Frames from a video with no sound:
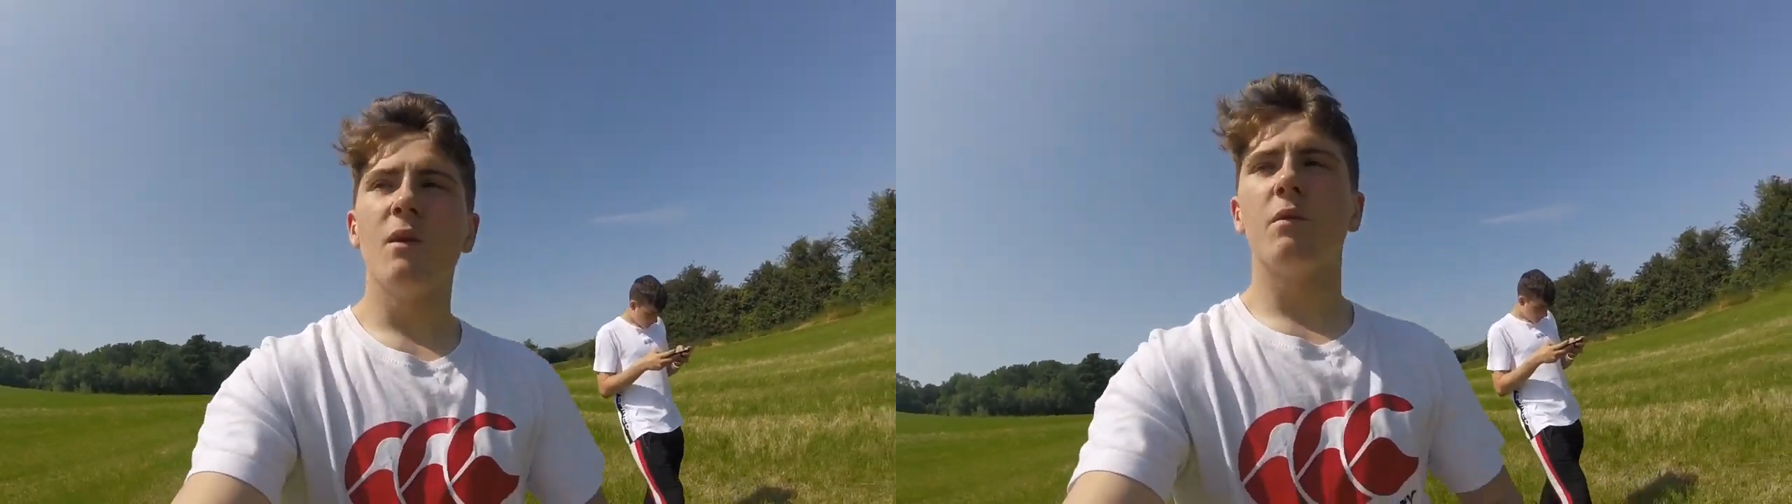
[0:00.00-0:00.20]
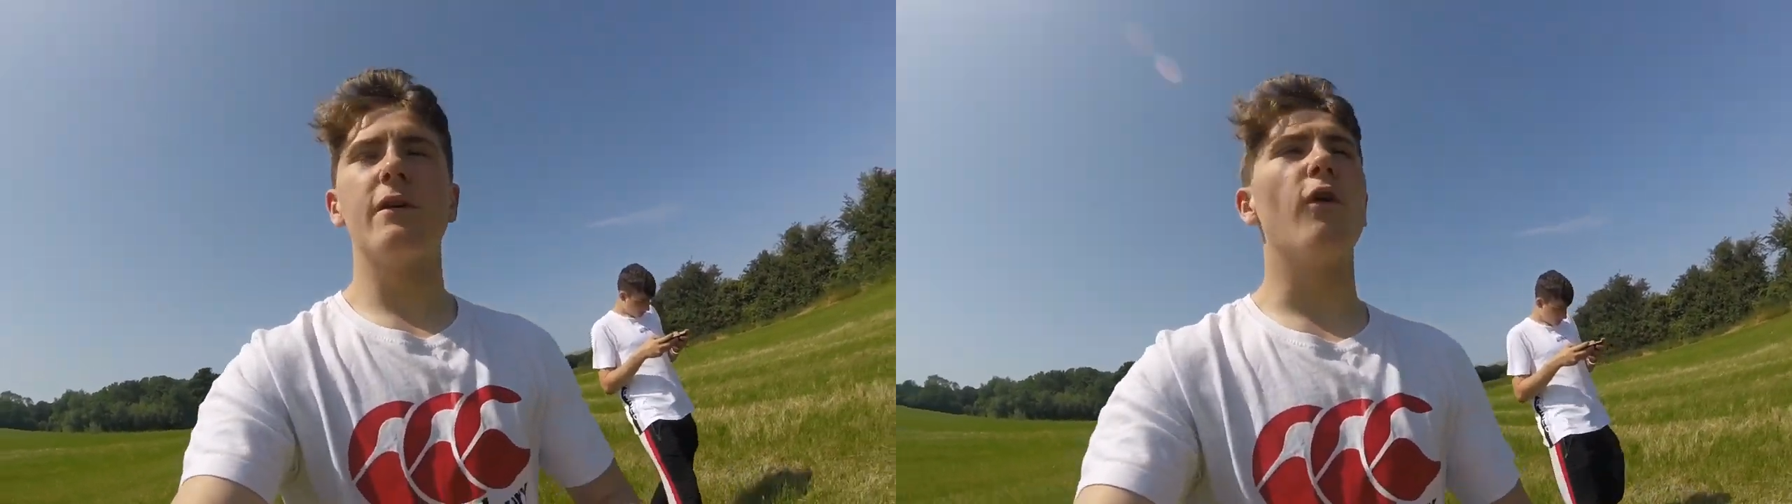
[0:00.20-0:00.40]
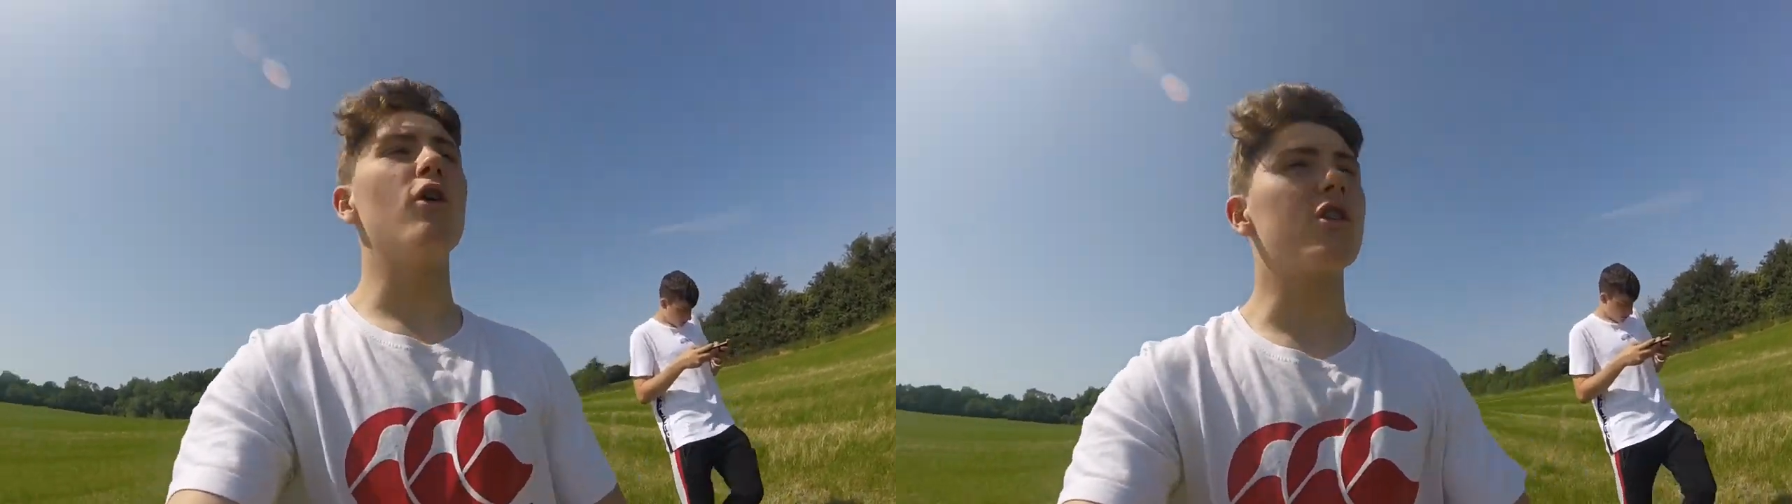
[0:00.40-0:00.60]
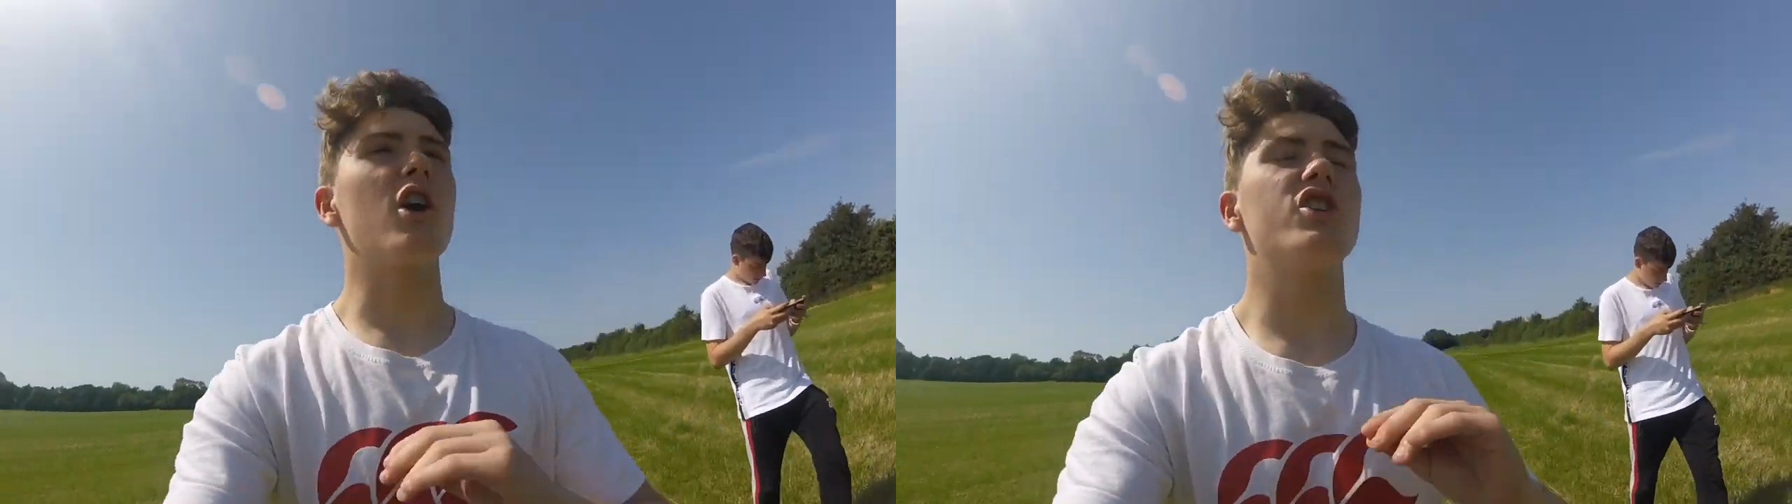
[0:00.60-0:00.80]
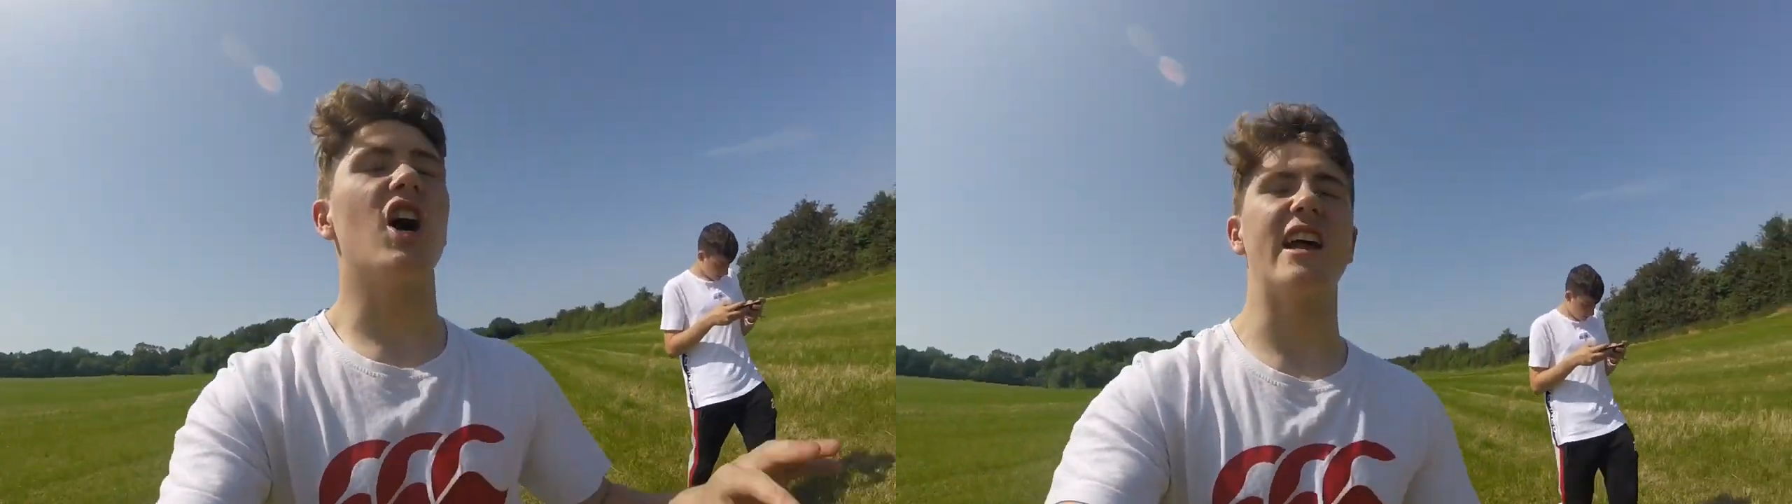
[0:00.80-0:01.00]
We've all
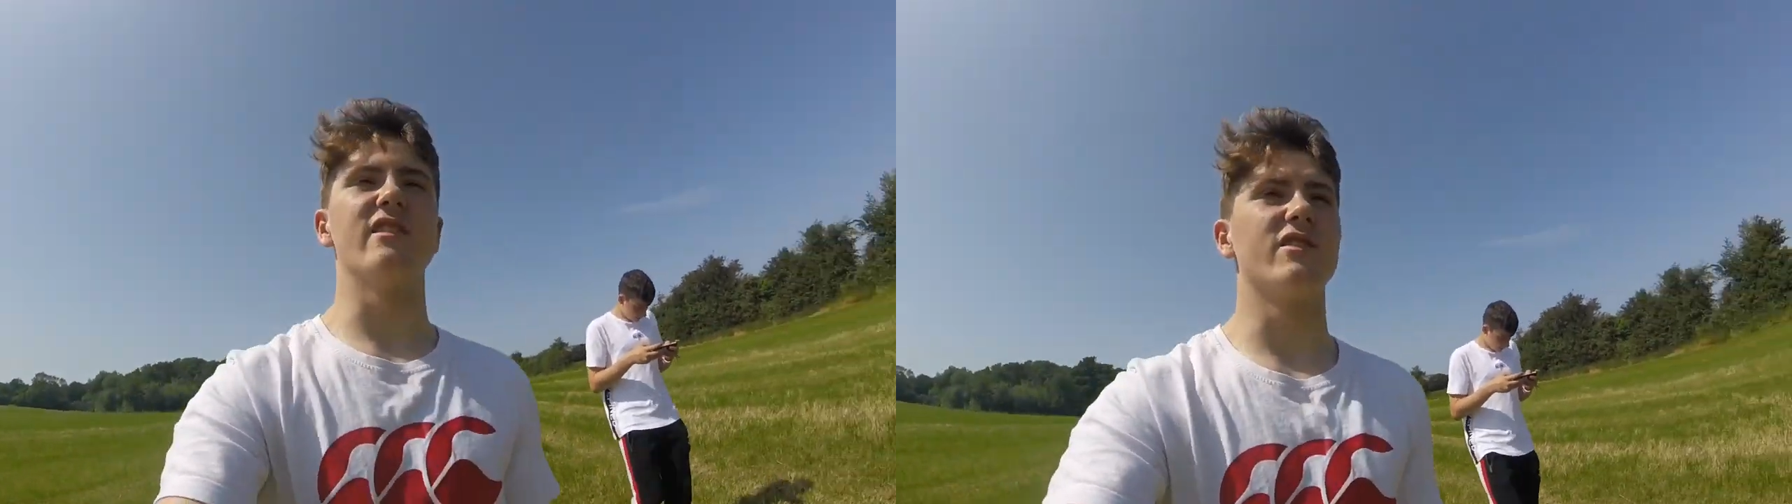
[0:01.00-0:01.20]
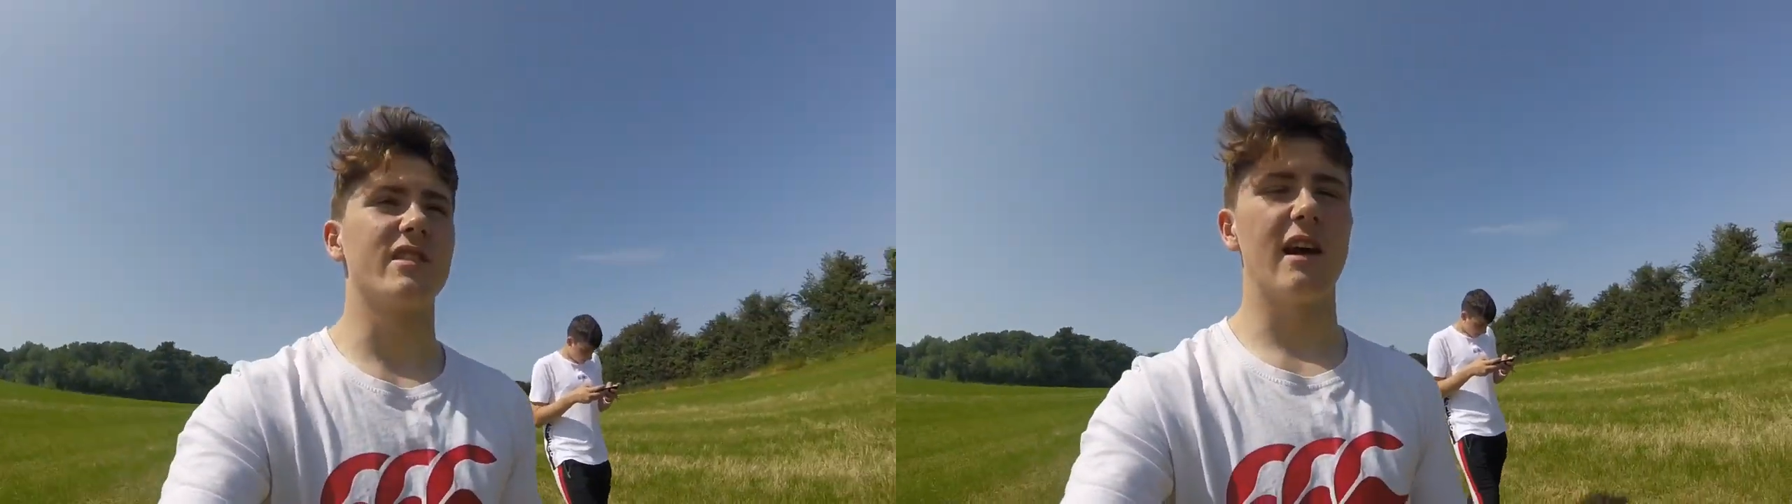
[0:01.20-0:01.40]
got channels,